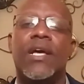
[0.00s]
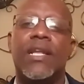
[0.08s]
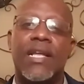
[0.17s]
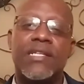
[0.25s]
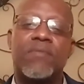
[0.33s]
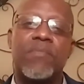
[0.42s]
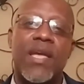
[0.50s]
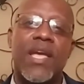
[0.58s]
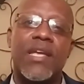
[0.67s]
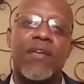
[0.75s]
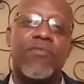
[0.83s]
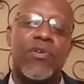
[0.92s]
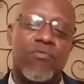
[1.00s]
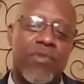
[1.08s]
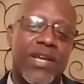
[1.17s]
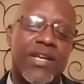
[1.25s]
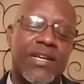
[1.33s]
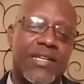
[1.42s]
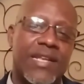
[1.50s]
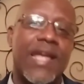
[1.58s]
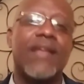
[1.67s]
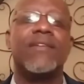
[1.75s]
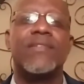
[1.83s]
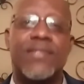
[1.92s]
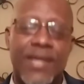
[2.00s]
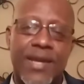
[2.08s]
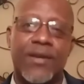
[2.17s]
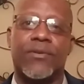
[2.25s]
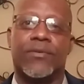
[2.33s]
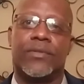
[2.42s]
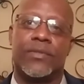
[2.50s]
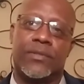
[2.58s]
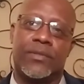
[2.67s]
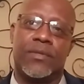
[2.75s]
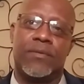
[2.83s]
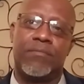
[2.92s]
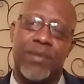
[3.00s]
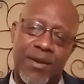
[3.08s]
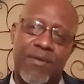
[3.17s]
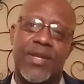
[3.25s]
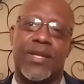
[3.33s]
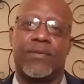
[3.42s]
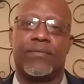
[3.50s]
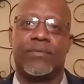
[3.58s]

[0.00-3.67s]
Unless a man give you a ring and a date, you're single. Period.